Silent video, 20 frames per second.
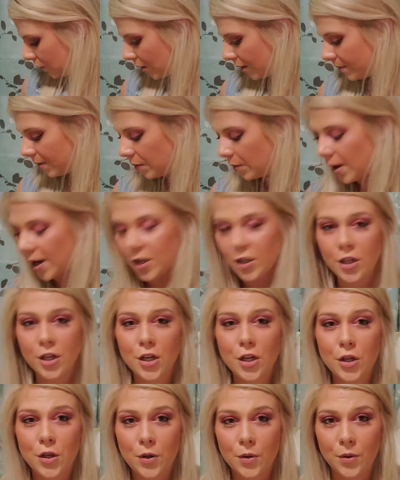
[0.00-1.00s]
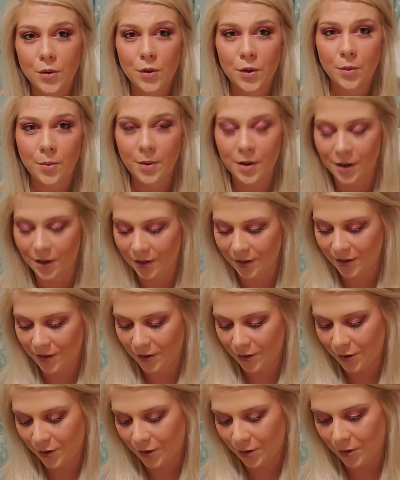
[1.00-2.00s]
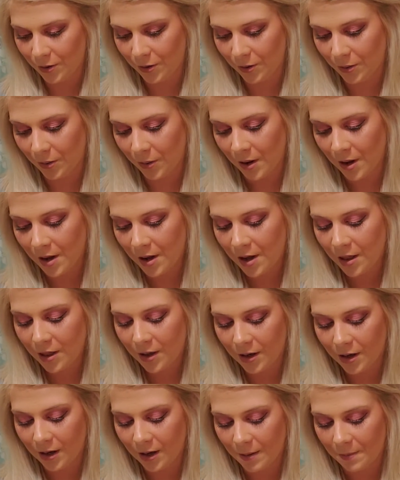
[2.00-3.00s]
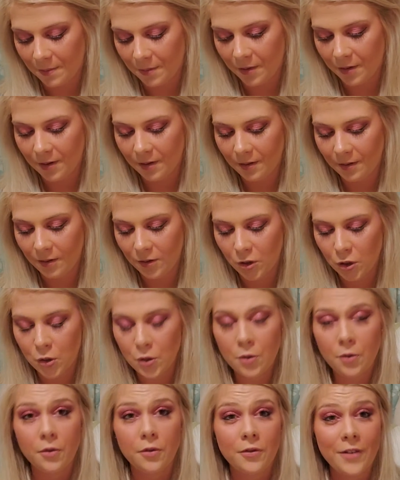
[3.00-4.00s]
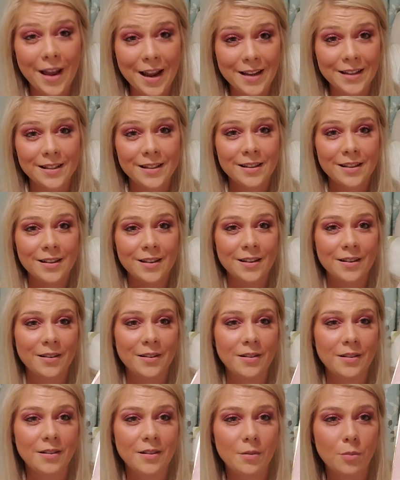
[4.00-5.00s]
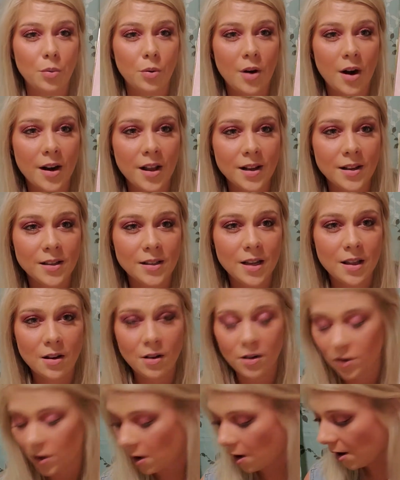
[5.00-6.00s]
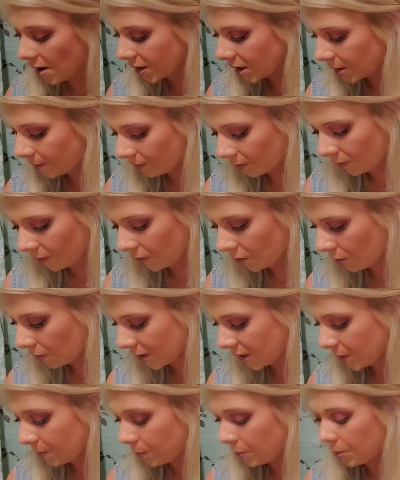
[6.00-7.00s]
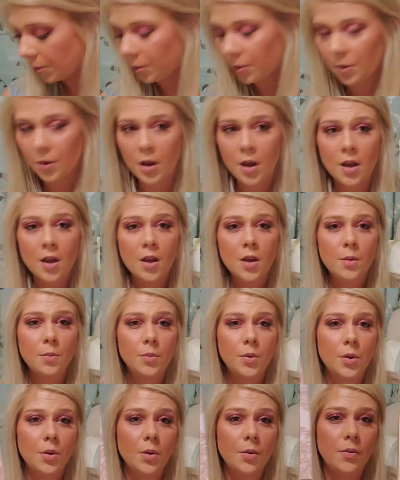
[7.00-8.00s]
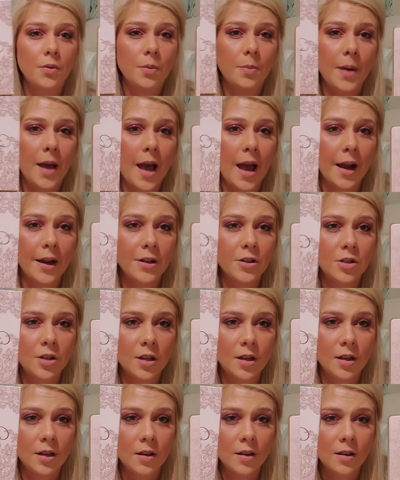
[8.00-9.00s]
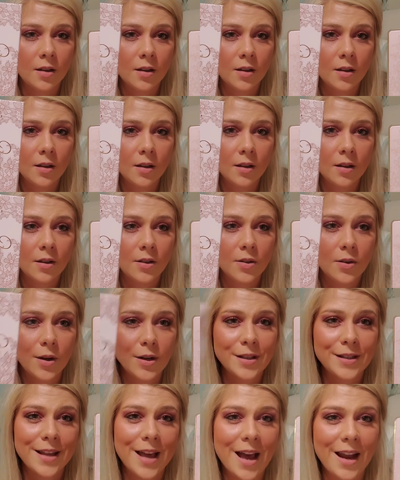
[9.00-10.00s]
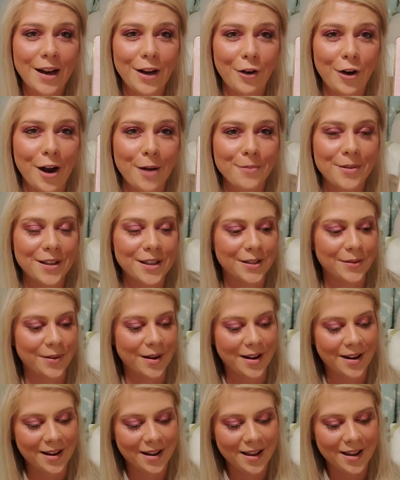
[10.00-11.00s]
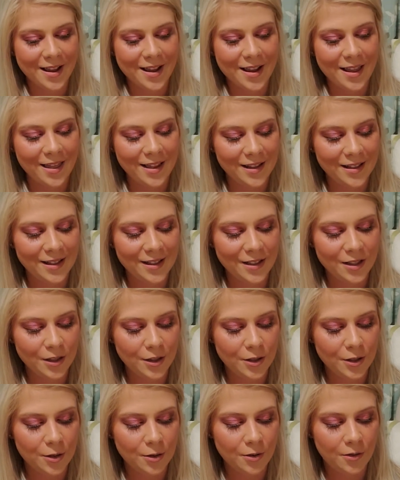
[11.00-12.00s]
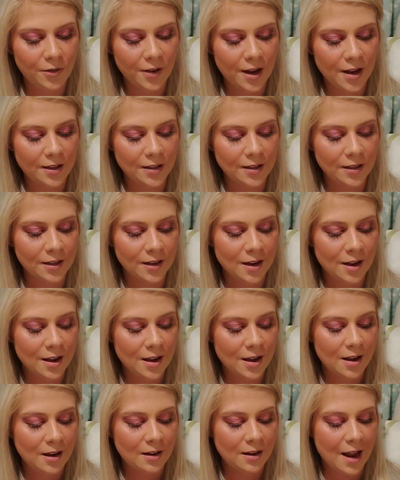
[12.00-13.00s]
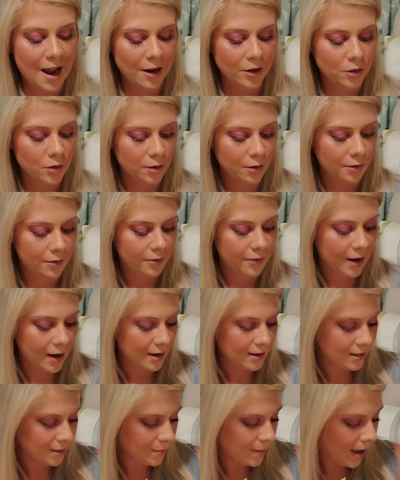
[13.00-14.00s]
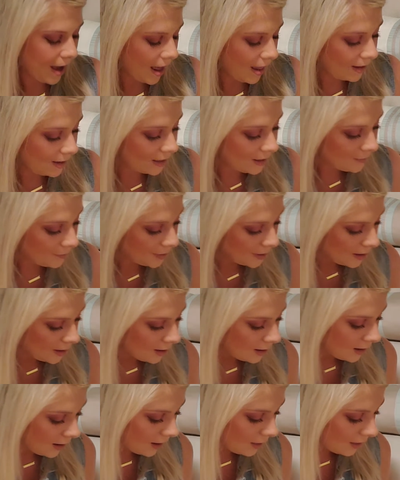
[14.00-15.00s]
I've been watching YouTubers do the Too Faced products, and there's awesome review. It's beautiful packaging, so I just had to grab this one. This is their Too Faced Natural Face palette, and